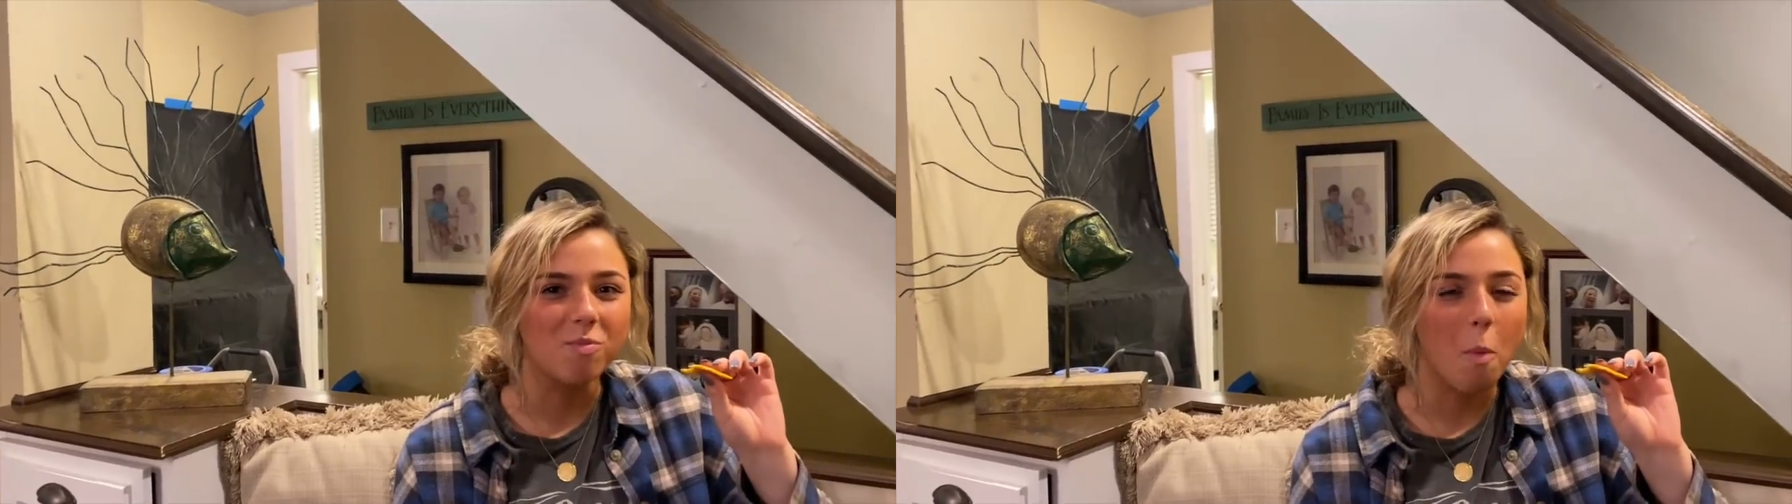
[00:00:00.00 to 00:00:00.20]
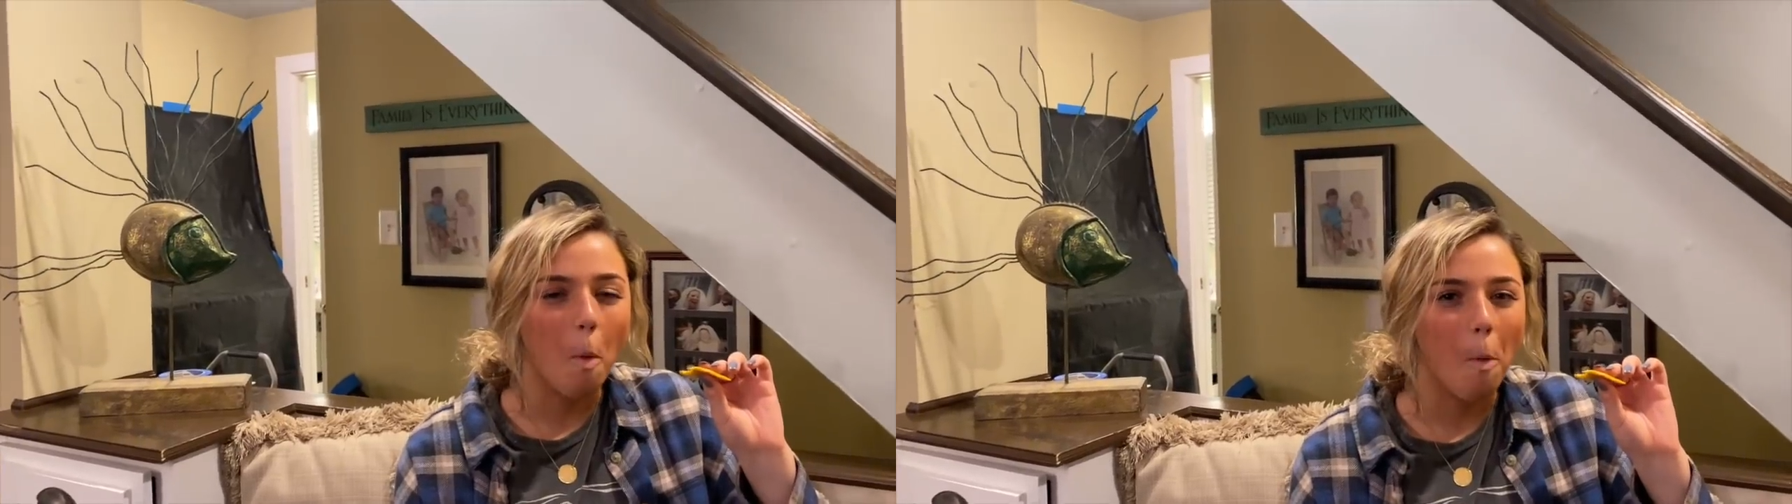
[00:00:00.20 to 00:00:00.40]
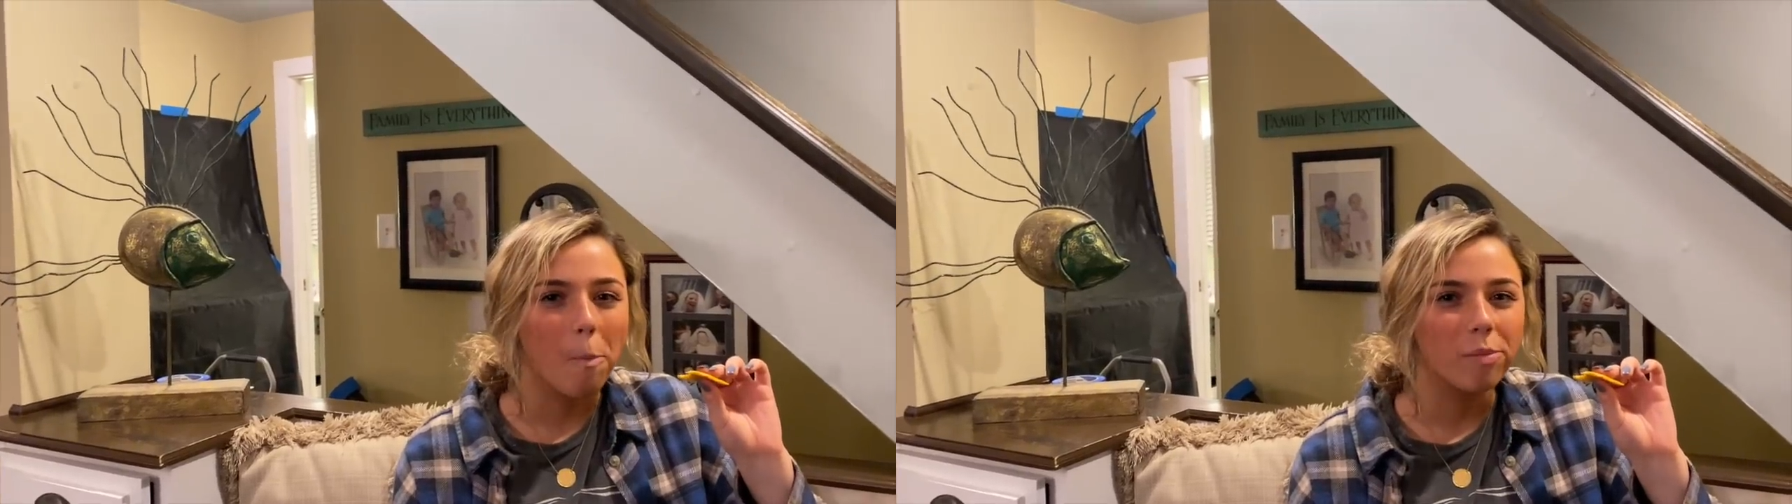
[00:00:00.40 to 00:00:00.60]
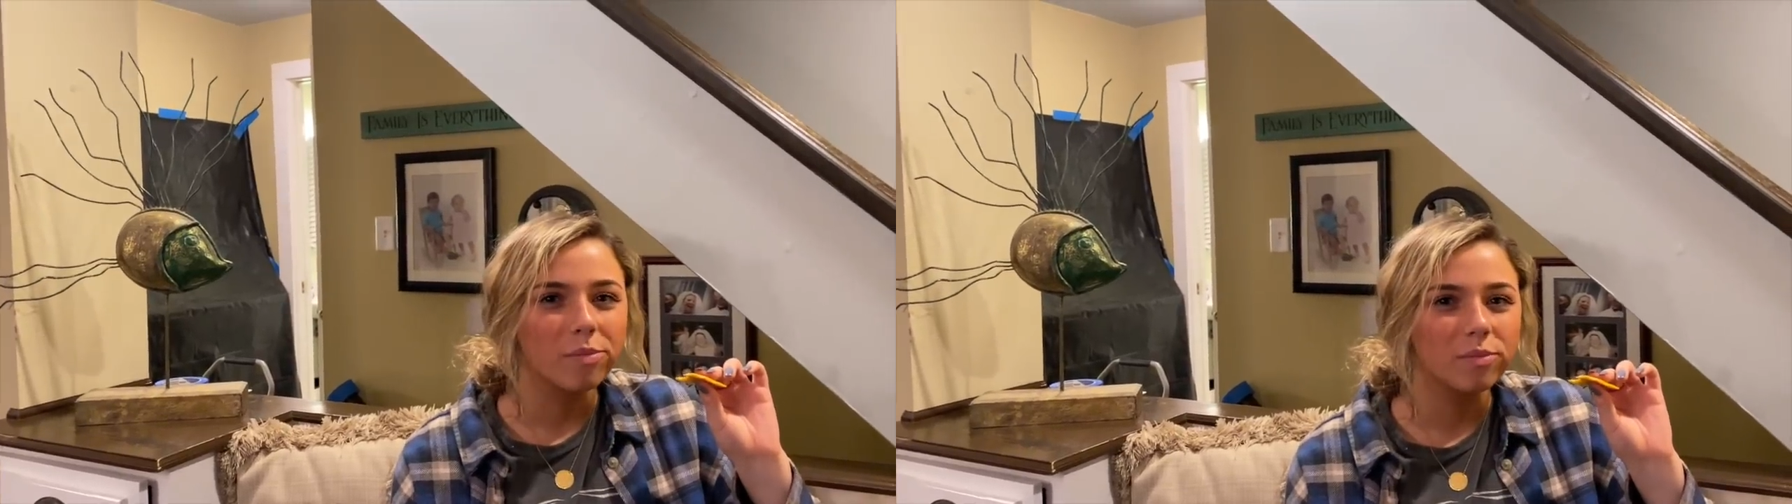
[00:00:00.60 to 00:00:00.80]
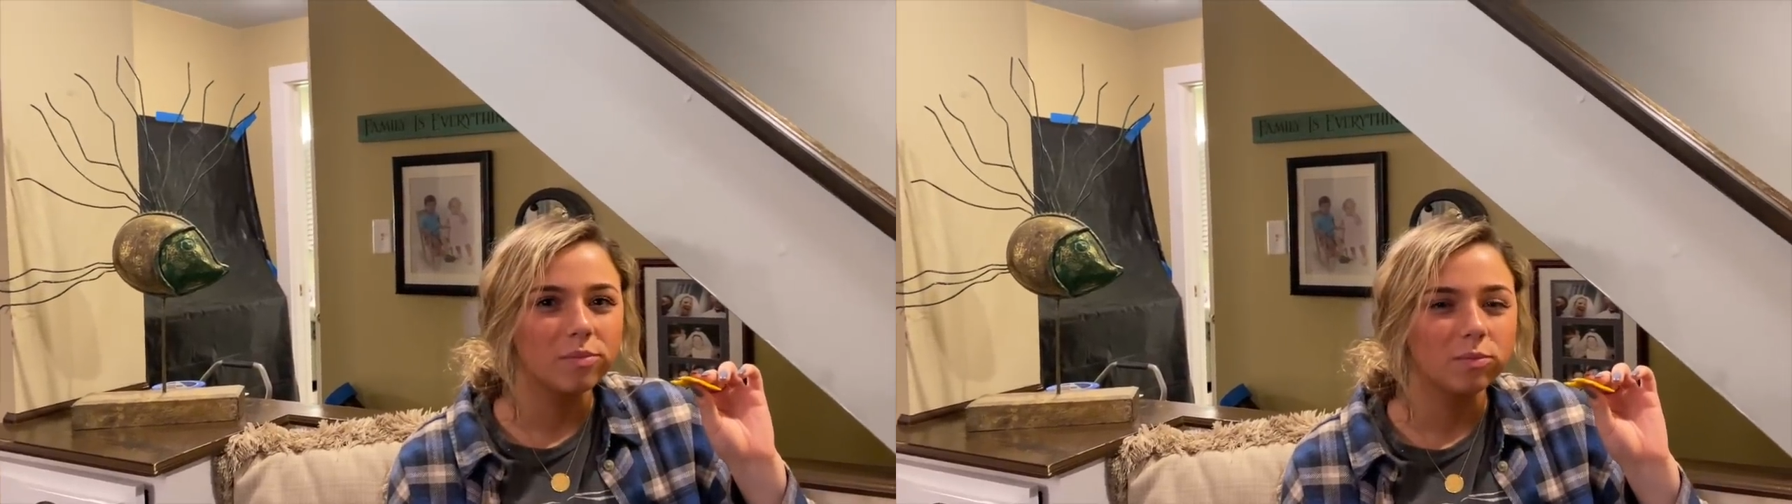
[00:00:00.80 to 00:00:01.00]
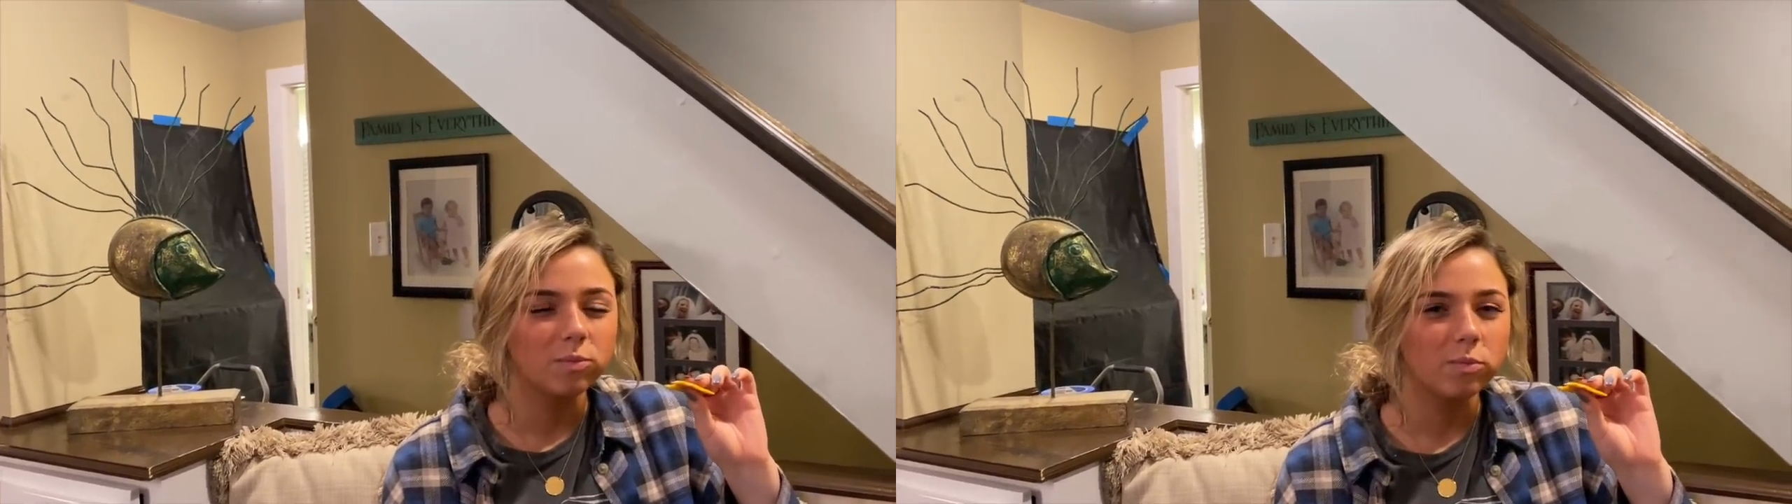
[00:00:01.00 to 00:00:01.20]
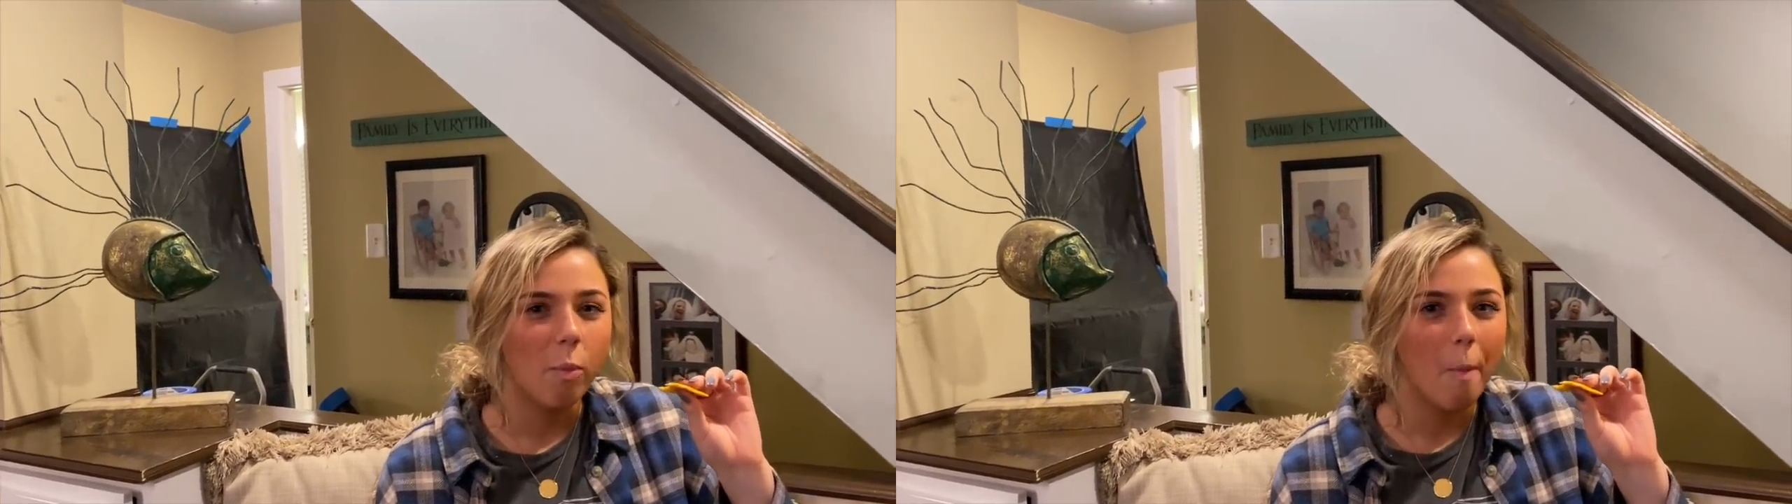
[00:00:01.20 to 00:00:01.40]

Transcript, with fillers: So, so shrimp